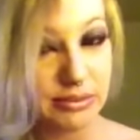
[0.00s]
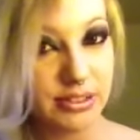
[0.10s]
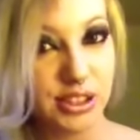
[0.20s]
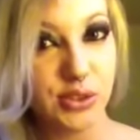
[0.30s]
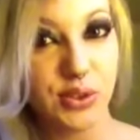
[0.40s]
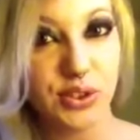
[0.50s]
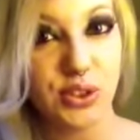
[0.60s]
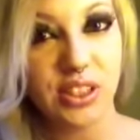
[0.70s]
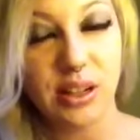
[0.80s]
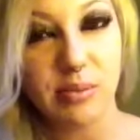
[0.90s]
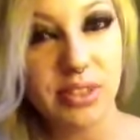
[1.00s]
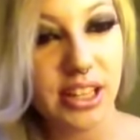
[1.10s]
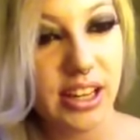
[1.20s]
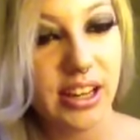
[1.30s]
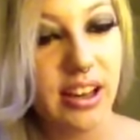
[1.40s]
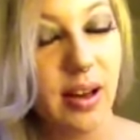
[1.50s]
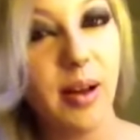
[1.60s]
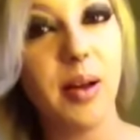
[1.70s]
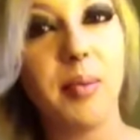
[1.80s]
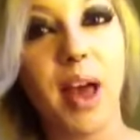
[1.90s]
Just doing an update.
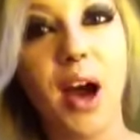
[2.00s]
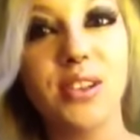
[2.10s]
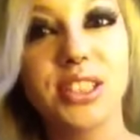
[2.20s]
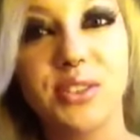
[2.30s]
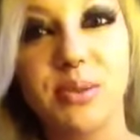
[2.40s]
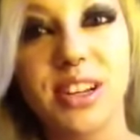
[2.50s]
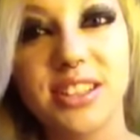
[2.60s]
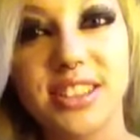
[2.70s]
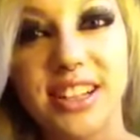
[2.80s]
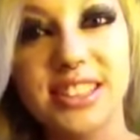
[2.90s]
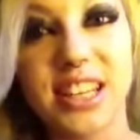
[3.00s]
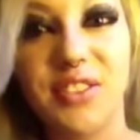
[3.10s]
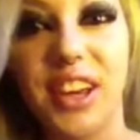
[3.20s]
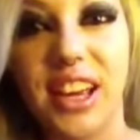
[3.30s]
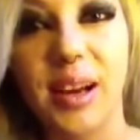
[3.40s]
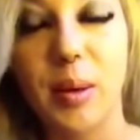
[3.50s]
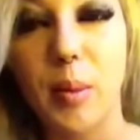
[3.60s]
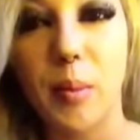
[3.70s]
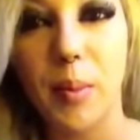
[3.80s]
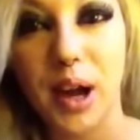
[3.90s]
How was everybody's Thanksgiving?
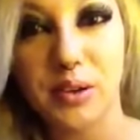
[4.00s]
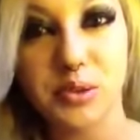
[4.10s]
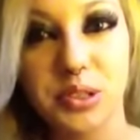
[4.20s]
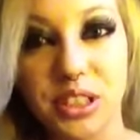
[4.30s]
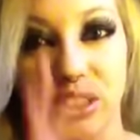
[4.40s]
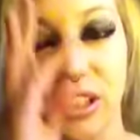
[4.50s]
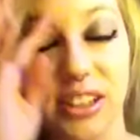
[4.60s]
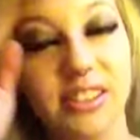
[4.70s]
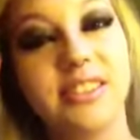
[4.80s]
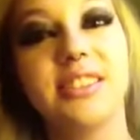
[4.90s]
Mine was really good.